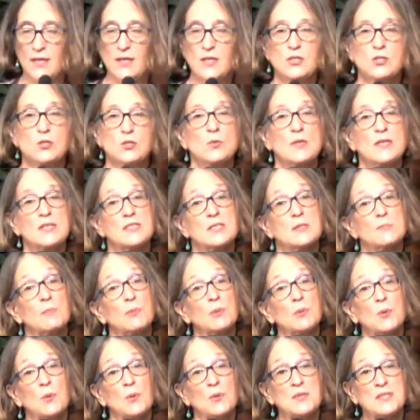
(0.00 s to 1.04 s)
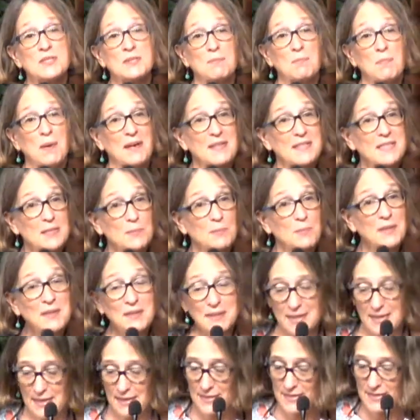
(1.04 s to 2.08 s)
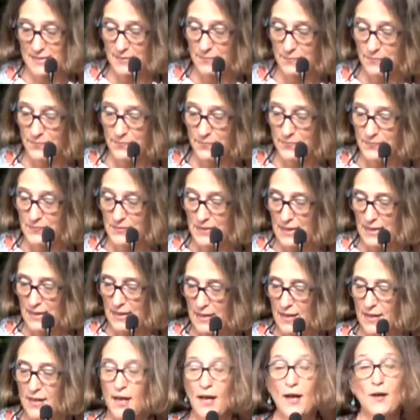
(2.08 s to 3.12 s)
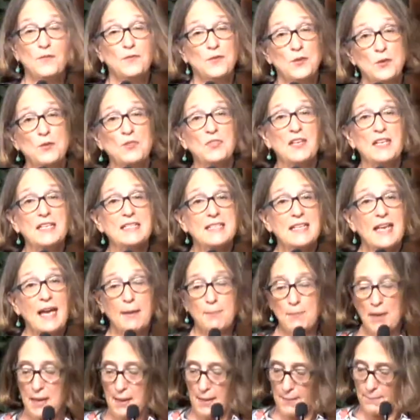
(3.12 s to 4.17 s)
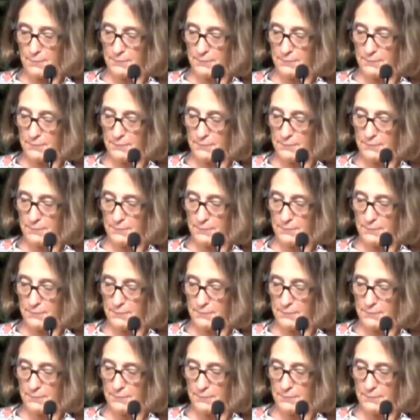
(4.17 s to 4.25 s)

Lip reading: to explore some possibilities. A few things came up.